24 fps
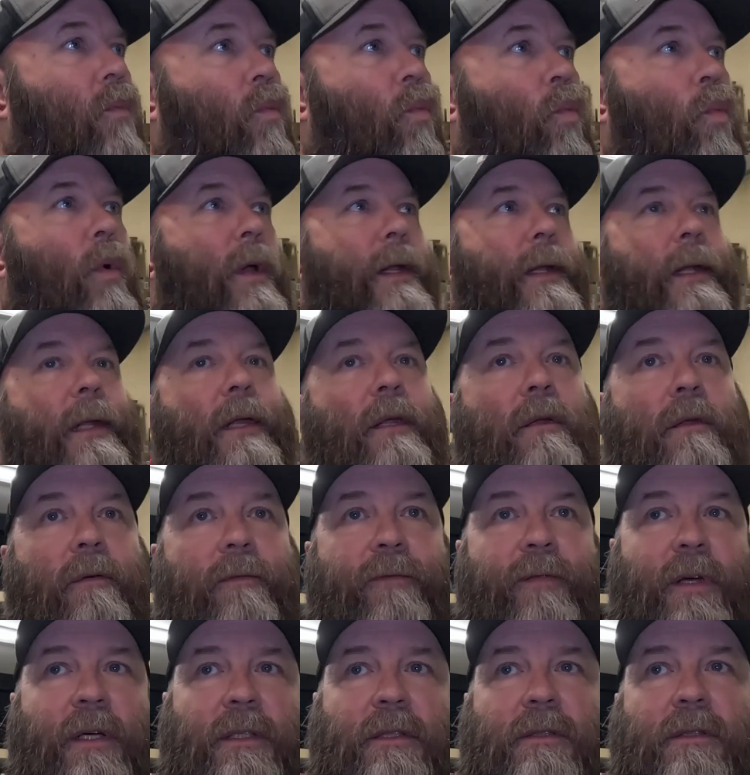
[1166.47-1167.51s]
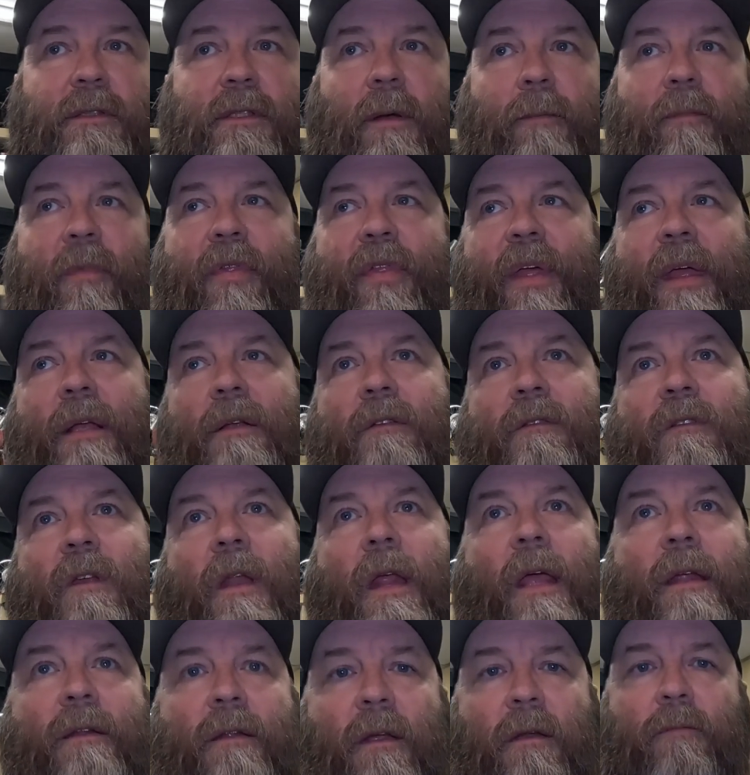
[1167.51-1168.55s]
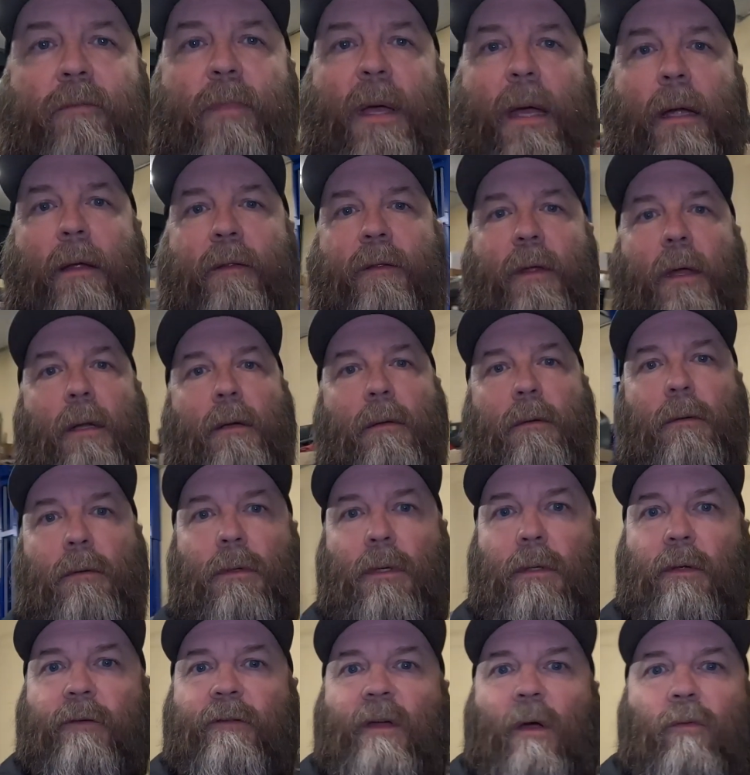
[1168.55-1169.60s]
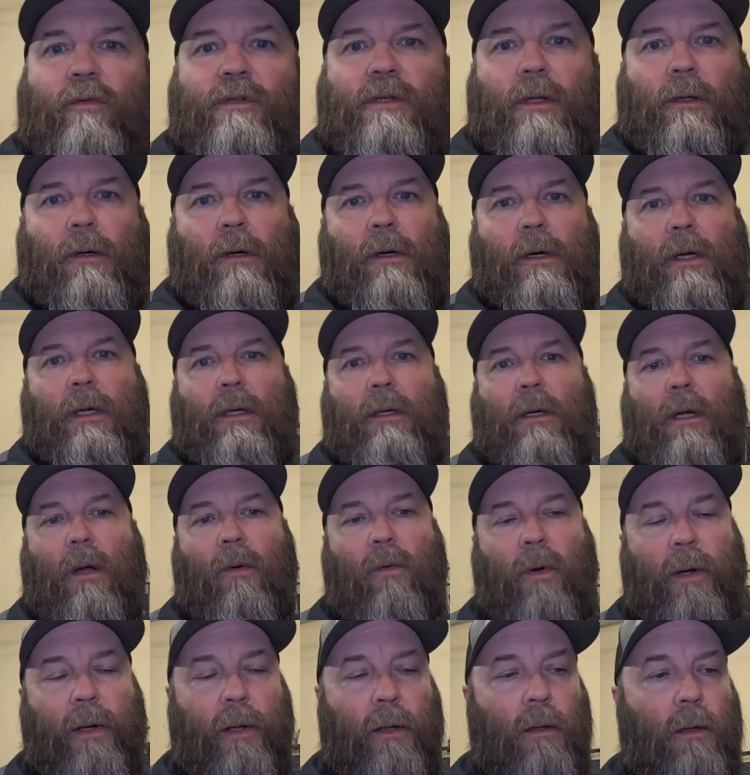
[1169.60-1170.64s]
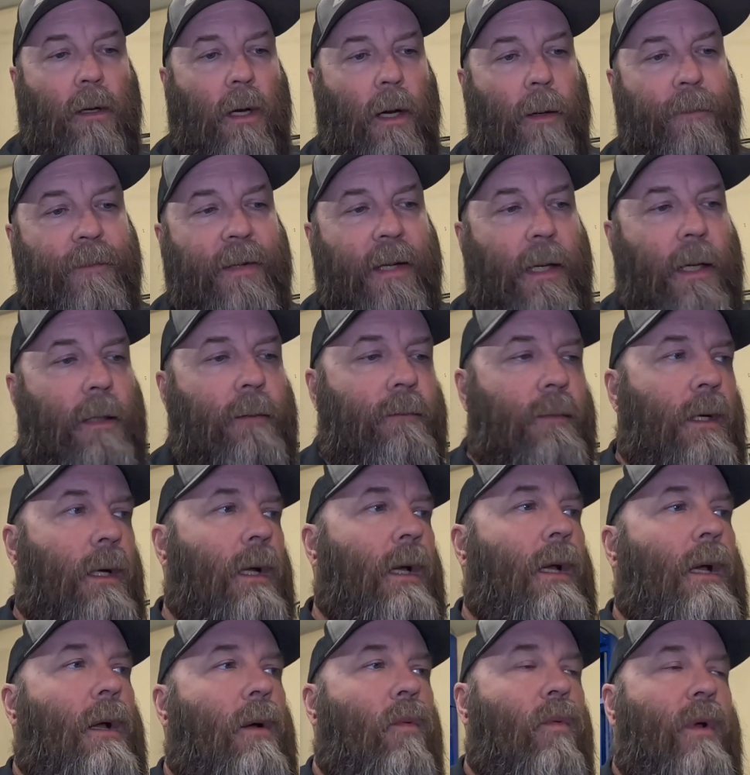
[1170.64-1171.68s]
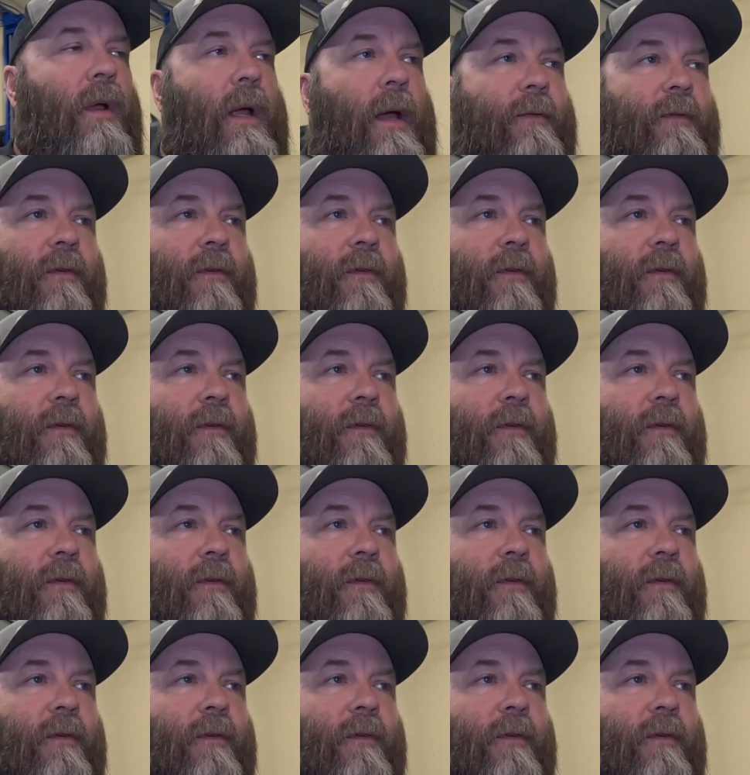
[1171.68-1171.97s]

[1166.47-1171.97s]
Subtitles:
We need to fix some things that I did back then because I was learning. I want to update them. We have